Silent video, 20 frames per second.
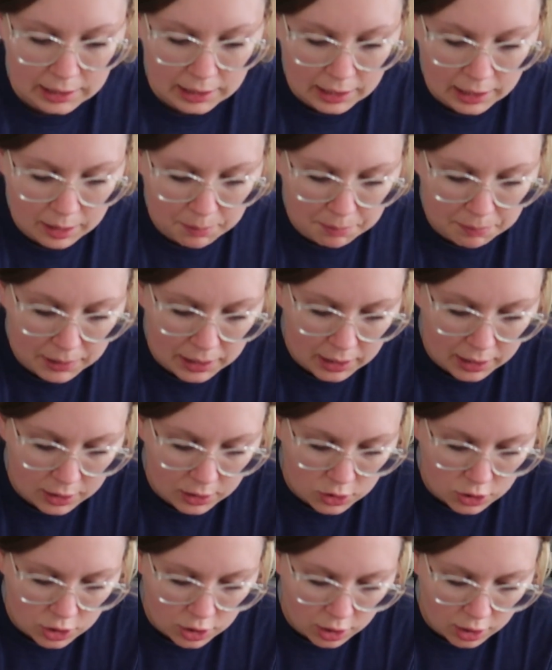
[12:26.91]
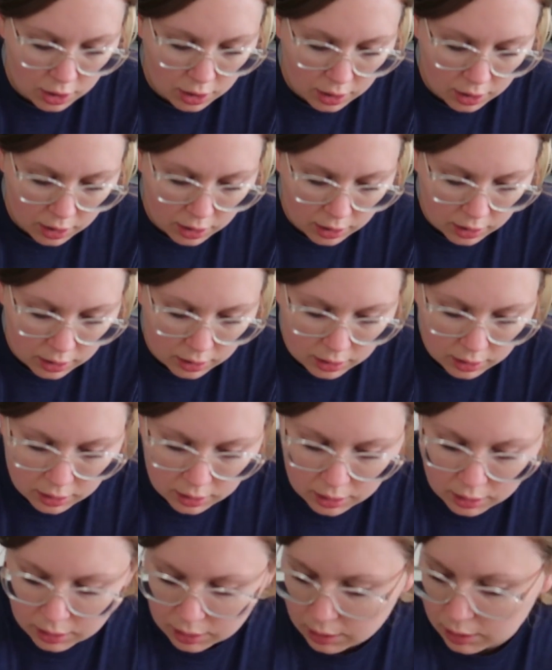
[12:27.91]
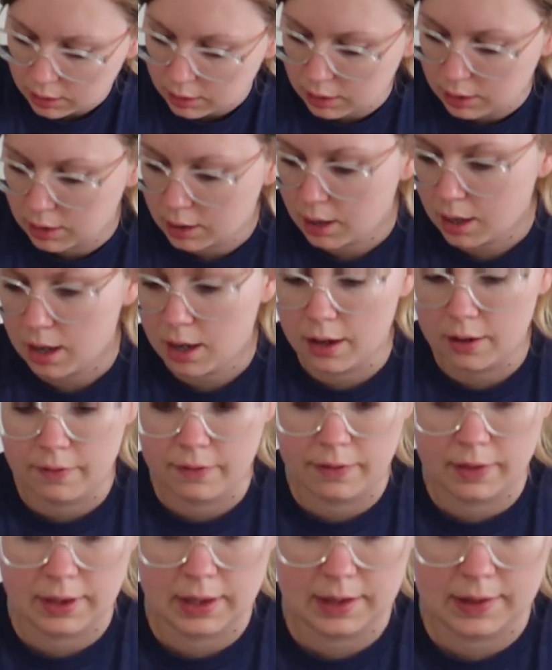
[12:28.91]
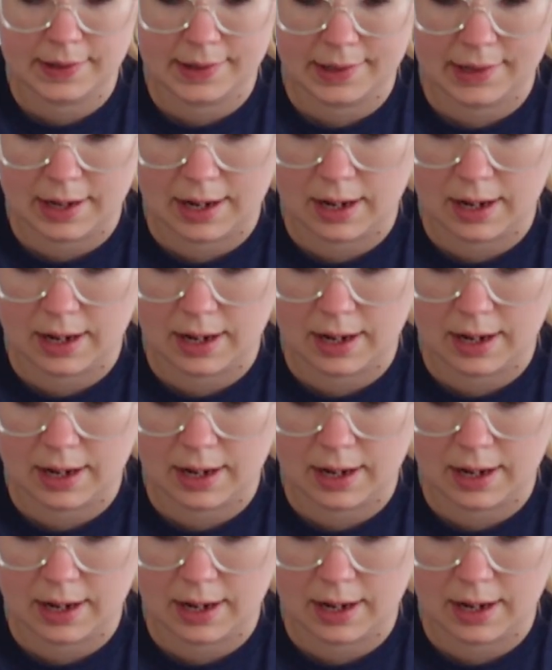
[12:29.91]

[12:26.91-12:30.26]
and get a picture of this